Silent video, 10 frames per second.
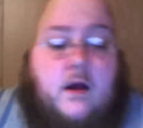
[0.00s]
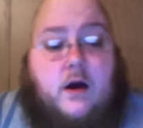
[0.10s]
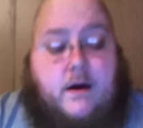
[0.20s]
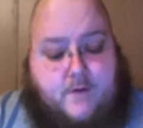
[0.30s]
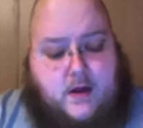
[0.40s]

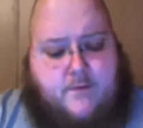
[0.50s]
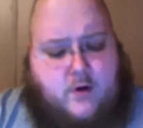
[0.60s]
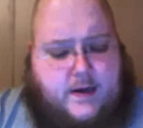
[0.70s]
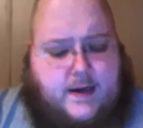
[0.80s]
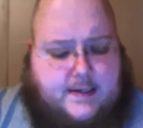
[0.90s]
uh, I've
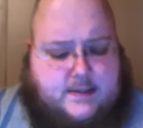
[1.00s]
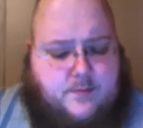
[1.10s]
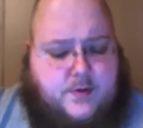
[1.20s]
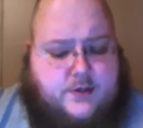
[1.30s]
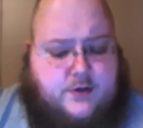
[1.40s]
already taken some
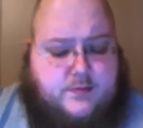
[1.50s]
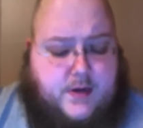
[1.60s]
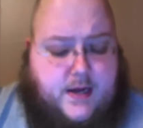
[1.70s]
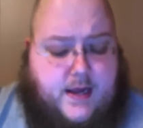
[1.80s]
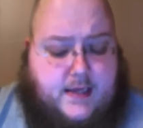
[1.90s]
pictures,
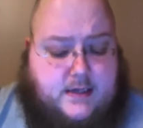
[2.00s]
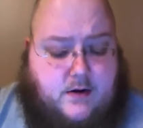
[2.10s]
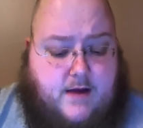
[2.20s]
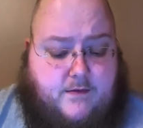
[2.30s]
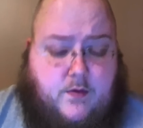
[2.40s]
but I guess I
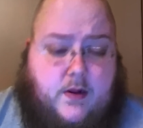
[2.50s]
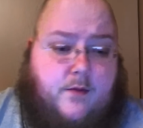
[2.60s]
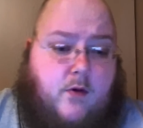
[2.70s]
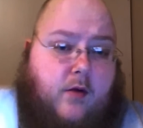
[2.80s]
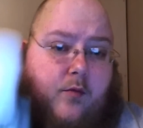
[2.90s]
don't have to really
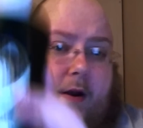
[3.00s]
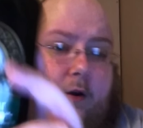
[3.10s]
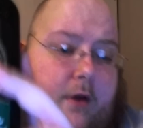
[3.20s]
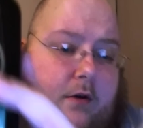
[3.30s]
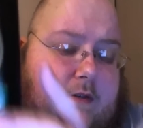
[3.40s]
re
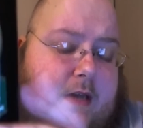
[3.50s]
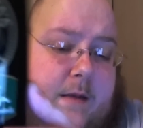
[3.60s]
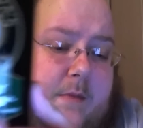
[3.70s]
reel those in